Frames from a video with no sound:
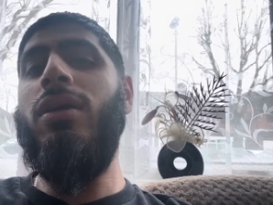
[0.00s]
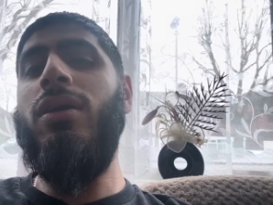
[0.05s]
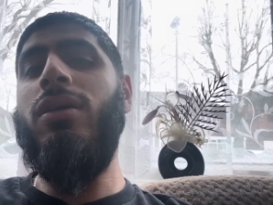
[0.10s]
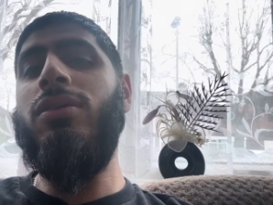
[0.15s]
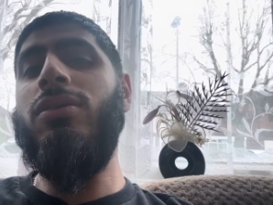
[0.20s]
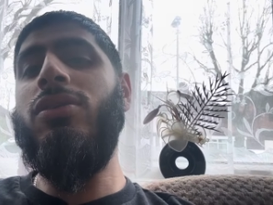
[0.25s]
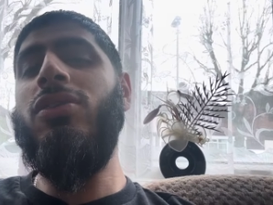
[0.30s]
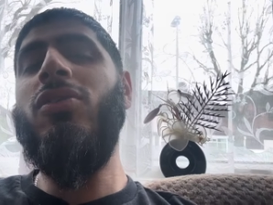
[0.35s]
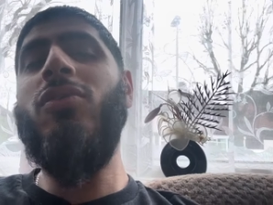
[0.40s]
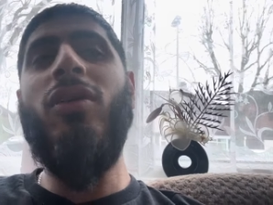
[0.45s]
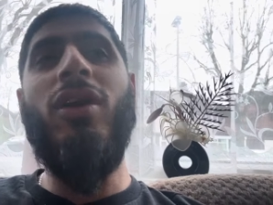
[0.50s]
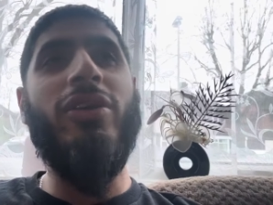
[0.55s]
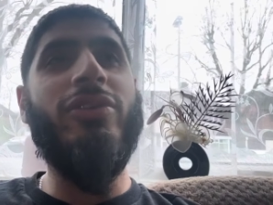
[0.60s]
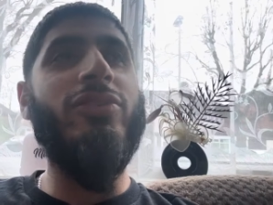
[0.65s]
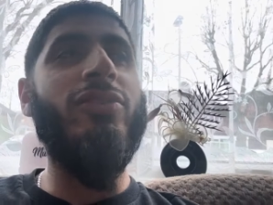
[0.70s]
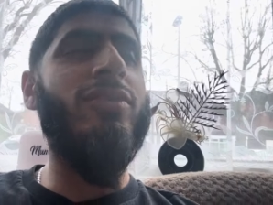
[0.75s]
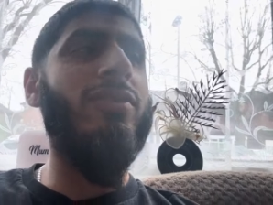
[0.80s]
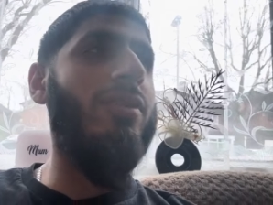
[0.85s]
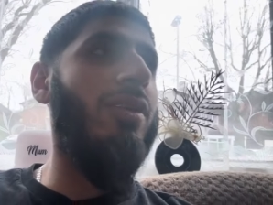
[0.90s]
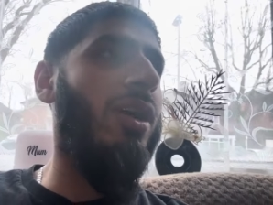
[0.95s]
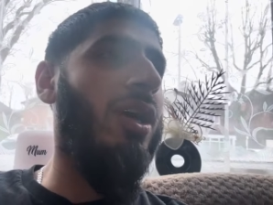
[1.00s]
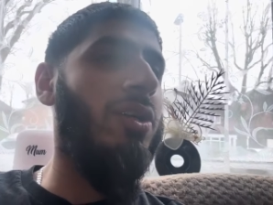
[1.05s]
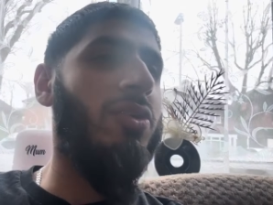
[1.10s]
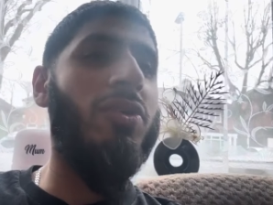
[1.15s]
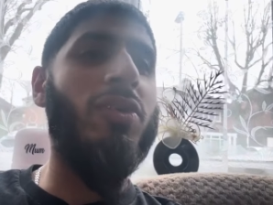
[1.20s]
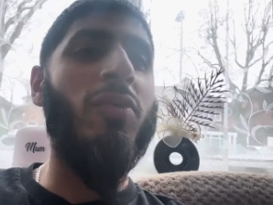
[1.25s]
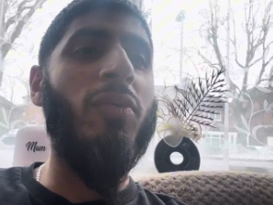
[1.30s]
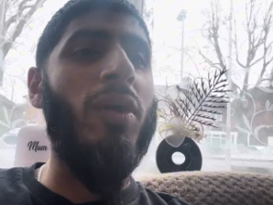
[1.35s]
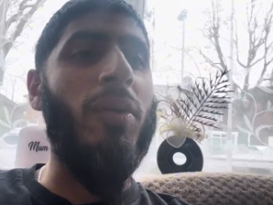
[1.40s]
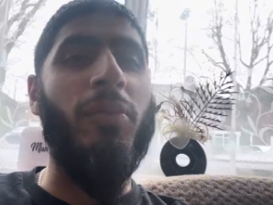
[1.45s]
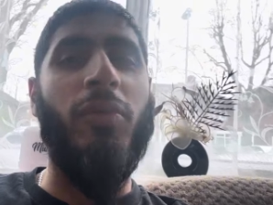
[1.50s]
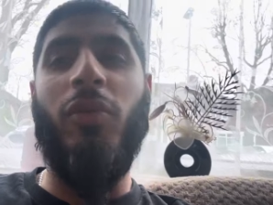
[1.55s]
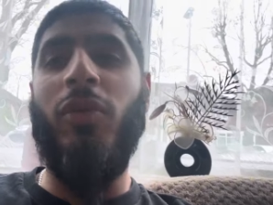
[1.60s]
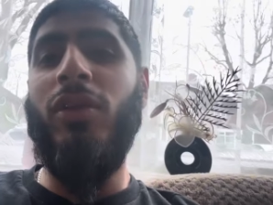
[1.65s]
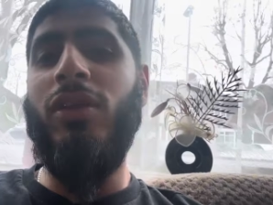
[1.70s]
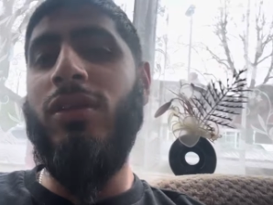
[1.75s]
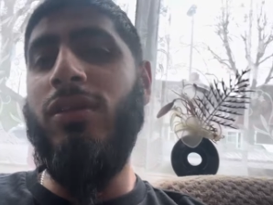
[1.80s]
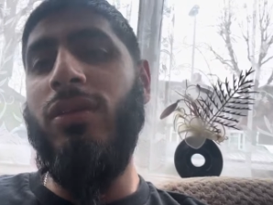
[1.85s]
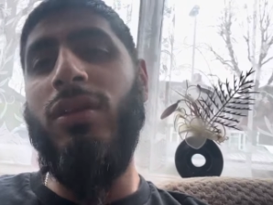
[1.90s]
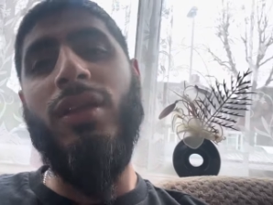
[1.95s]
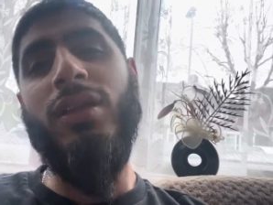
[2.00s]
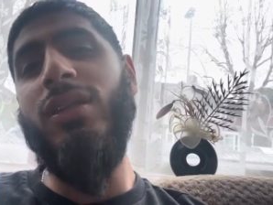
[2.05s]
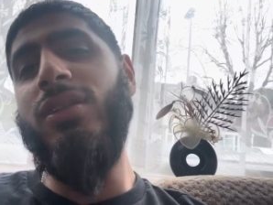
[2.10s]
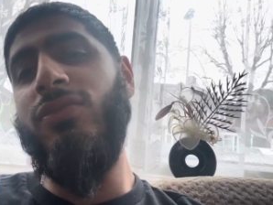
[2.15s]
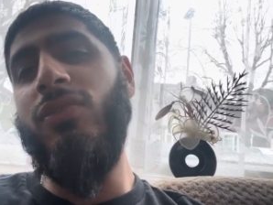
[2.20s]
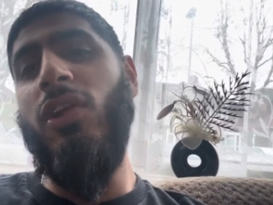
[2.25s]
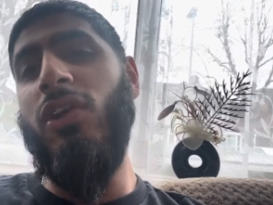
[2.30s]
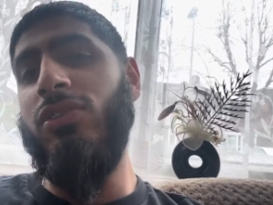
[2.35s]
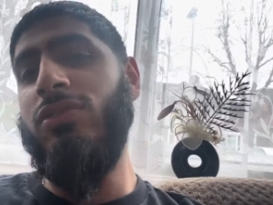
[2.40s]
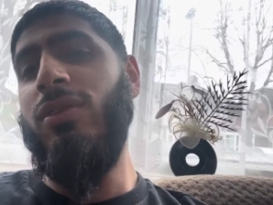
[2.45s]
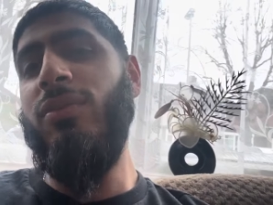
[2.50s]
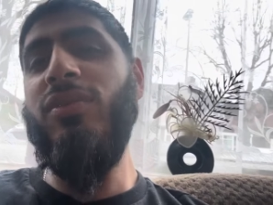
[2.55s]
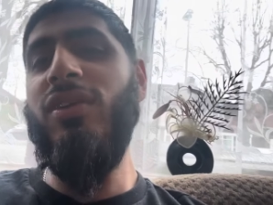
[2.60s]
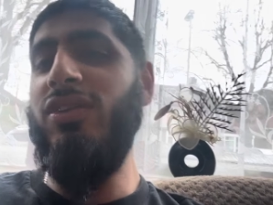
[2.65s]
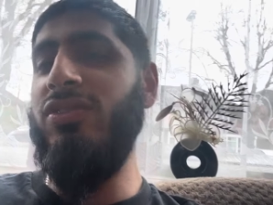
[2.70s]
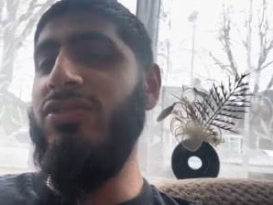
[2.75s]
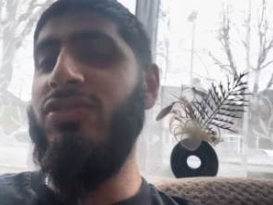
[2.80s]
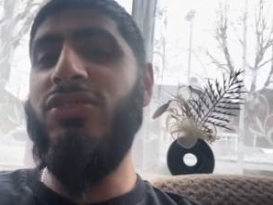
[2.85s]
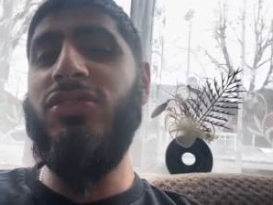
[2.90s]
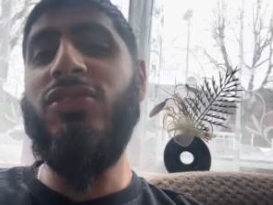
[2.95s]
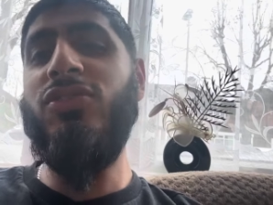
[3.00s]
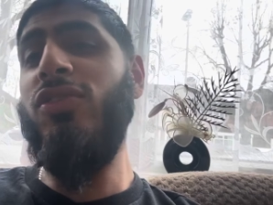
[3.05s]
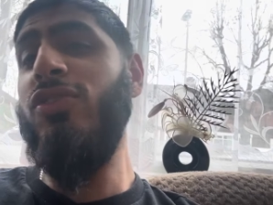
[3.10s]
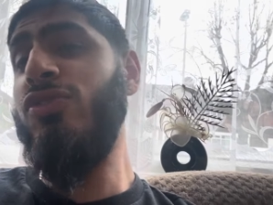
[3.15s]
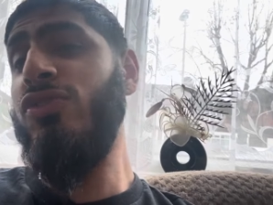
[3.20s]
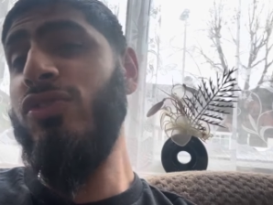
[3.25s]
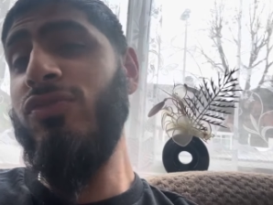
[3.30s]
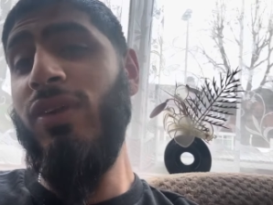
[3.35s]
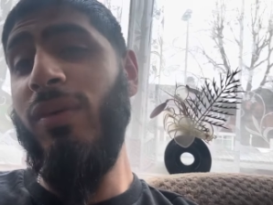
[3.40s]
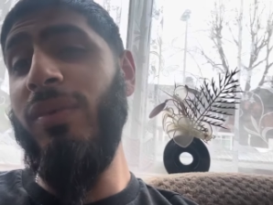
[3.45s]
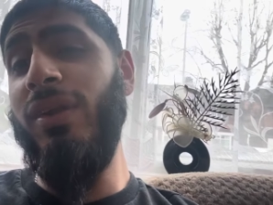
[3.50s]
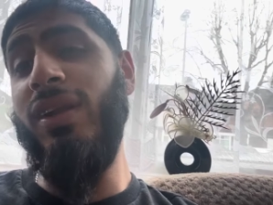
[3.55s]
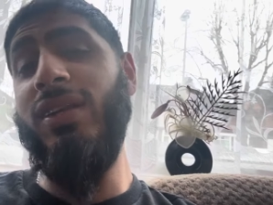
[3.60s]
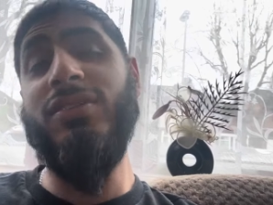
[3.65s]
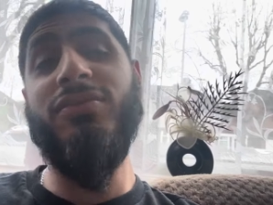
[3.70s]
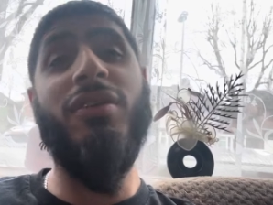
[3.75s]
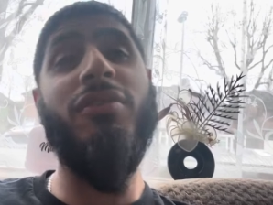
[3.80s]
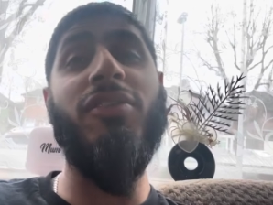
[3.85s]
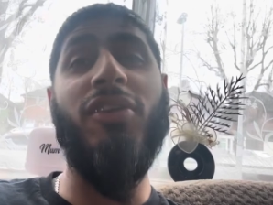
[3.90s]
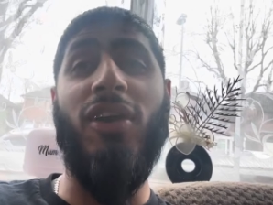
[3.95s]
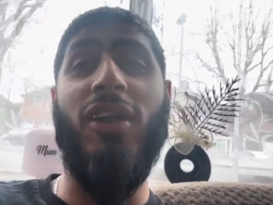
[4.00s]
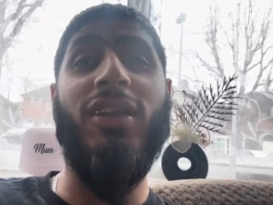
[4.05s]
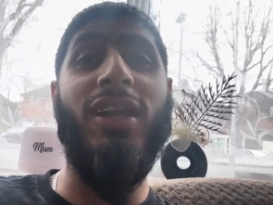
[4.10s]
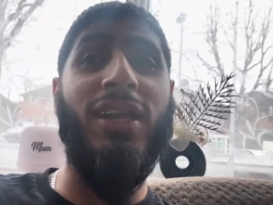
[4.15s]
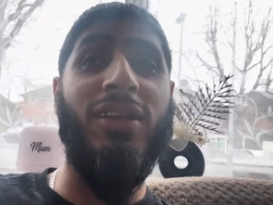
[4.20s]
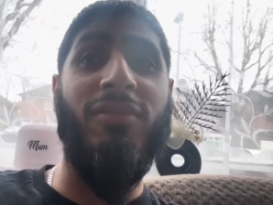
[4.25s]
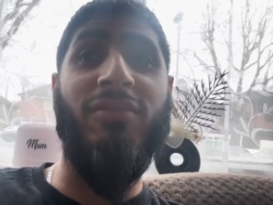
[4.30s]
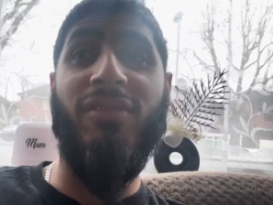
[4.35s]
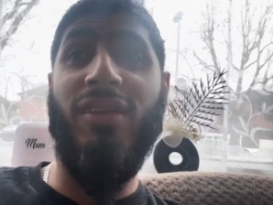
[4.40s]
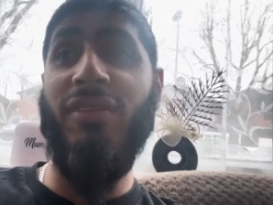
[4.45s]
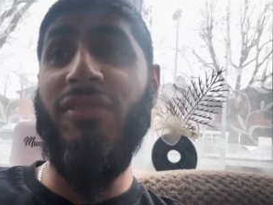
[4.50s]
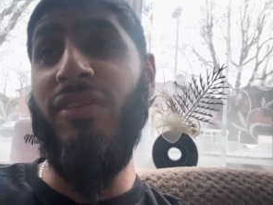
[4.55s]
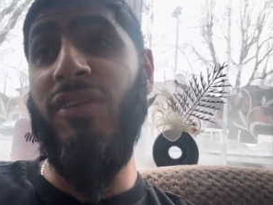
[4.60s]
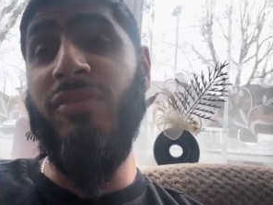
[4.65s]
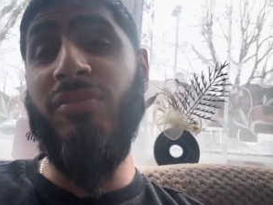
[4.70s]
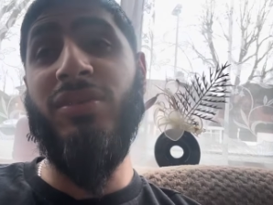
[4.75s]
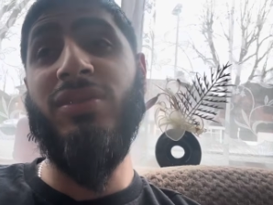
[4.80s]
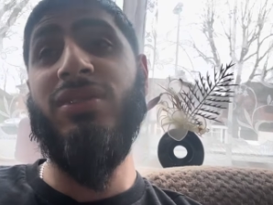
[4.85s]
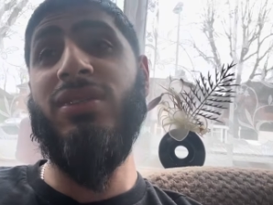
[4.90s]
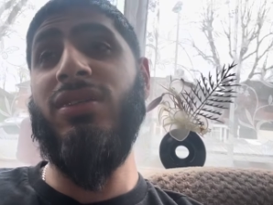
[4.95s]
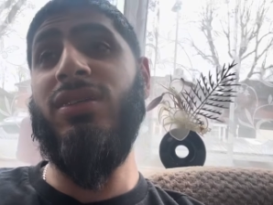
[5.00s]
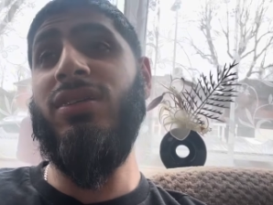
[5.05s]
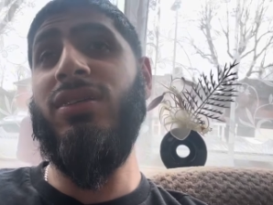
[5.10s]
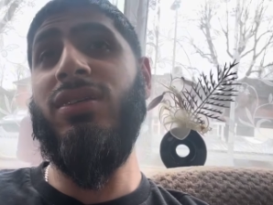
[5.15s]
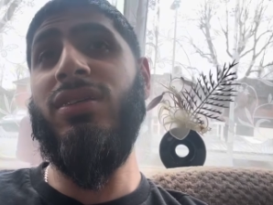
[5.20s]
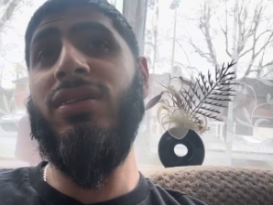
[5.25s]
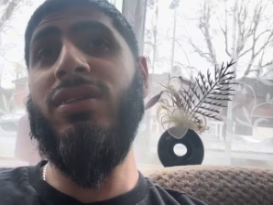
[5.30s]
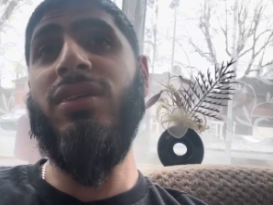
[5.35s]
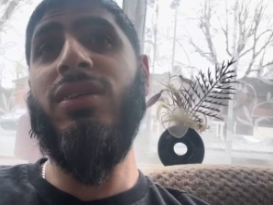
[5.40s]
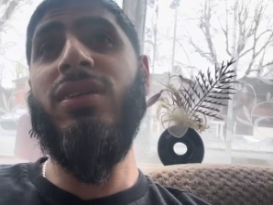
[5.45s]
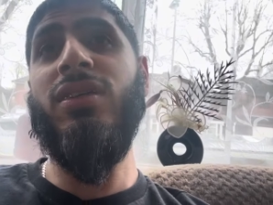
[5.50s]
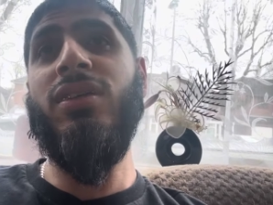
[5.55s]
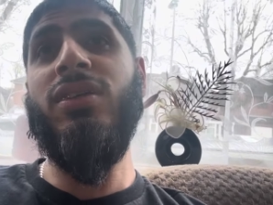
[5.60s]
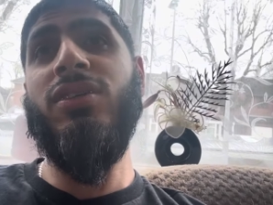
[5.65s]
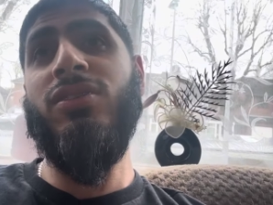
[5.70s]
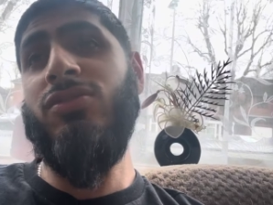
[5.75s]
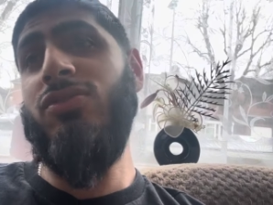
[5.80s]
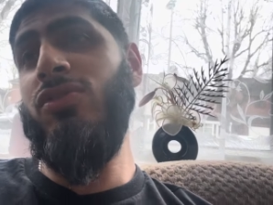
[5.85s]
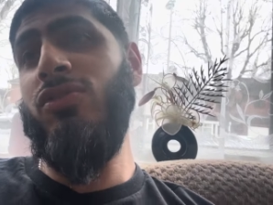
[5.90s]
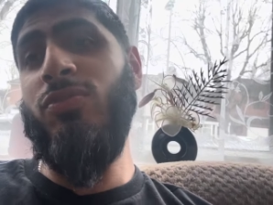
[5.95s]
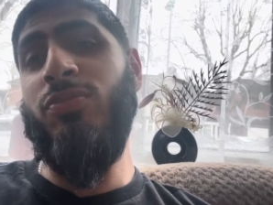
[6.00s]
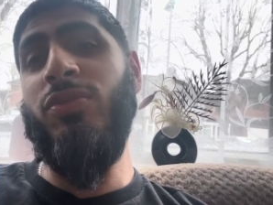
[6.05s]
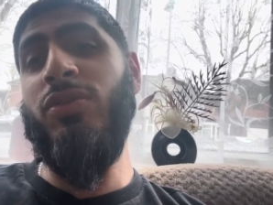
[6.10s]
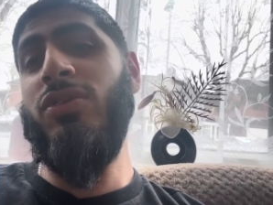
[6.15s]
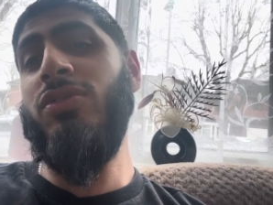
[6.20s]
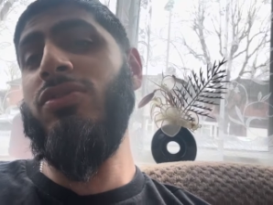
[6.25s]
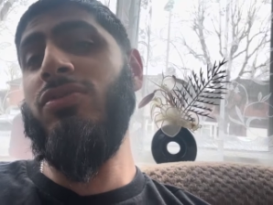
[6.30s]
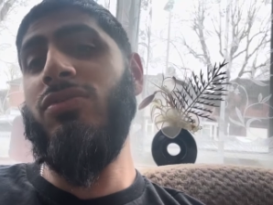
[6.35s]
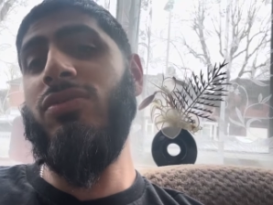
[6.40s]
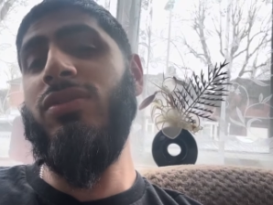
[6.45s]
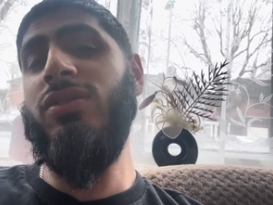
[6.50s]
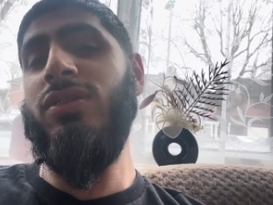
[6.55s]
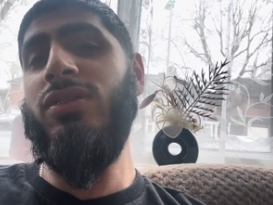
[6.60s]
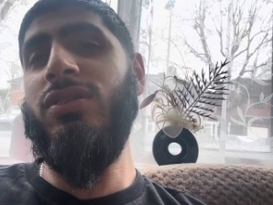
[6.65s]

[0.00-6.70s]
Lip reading: you know I don't know what I'm doing in these vlogs, I'll be honest with you. You know, during Ramadan is very hard and I'm very, very busy due to personal